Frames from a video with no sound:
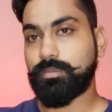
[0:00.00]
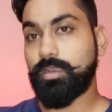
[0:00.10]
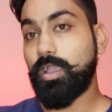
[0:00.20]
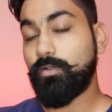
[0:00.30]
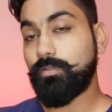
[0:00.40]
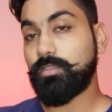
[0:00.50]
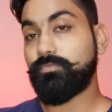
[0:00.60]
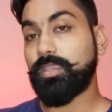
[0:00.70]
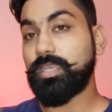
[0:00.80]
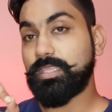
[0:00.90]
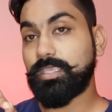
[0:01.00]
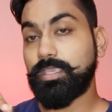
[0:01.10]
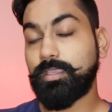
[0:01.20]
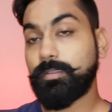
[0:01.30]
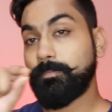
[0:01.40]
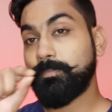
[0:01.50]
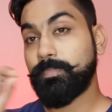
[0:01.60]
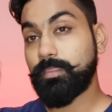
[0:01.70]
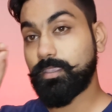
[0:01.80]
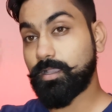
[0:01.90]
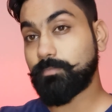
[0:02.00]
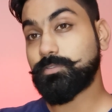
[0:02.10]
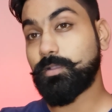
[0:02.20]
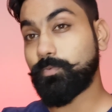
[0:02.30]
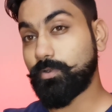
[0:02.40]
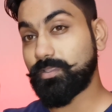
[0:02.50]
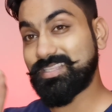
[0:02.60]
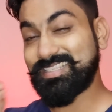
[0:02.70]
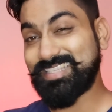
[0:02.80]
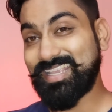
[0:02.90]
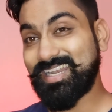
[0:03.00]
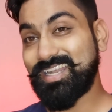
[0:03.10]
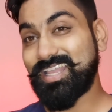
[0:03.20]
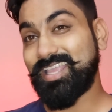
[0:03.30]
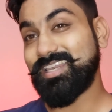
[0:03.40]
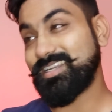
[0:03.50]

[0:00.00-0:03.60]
Now, if anything comes up under the second line,